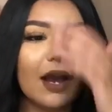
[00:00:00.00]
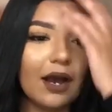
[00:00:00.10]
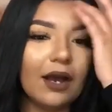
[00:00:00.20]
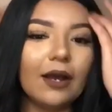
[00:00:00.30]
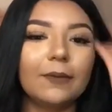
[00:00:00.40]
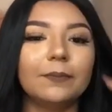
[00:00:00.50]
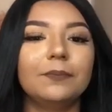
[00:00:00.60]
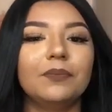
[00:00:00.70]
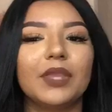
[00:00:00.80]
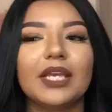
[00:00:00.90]

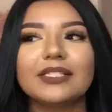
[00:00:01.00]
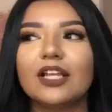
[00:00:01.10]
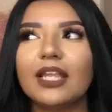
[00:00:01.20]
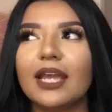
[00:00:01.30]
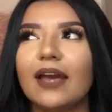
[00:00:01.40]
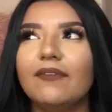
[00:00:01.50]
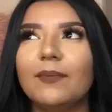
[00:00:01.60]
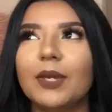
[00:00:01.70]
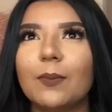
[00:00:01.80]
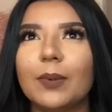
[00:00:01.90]
Um it's not like I have a
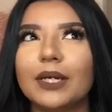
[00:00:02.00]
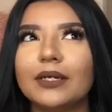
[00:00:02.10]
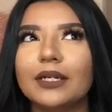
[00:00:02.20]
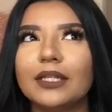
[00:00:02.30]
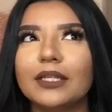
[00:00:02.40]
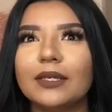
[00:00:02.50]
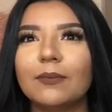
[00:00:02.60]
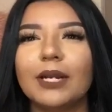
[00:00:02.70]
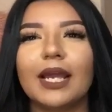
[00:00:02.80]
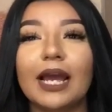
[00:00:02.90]
big butt or anything,
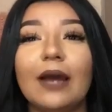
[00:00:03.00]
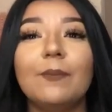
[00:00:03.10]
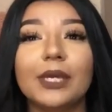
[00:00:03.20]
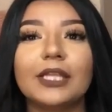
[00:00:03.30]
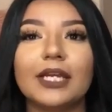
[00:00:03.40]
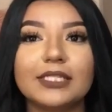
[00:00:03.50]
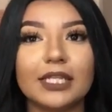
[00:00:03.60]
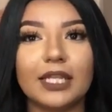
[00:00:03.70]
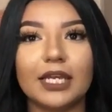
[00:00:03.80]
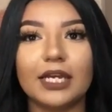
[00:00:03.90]
but like I have big thighs
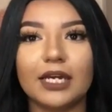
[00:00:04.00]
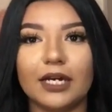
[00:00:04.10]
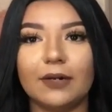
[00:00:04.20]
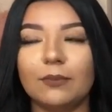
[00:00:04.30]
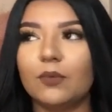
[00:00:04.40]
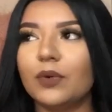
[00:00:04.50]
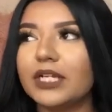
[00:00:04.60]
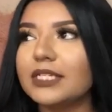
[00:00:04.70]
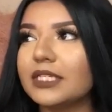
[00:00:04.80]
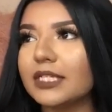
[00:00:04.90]
and like um what
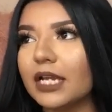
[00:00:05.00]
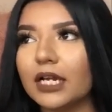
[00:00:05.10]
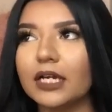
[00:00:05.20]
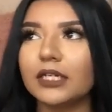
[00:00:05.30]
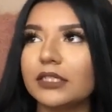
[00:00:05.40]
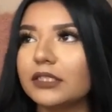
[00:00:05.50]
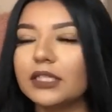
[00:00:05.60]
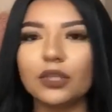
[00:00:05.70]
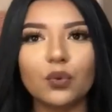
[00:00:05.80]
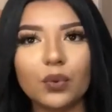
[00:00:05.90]
is this, like
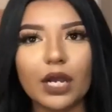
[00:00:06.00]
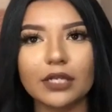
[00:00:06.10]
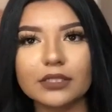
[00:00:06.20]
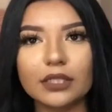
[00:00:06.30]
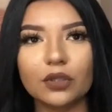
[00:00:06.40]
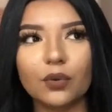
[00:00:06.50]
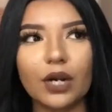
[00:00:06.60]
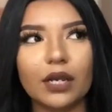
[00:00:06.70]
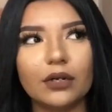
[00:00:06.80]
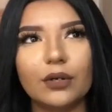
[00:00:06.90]
cintura cintura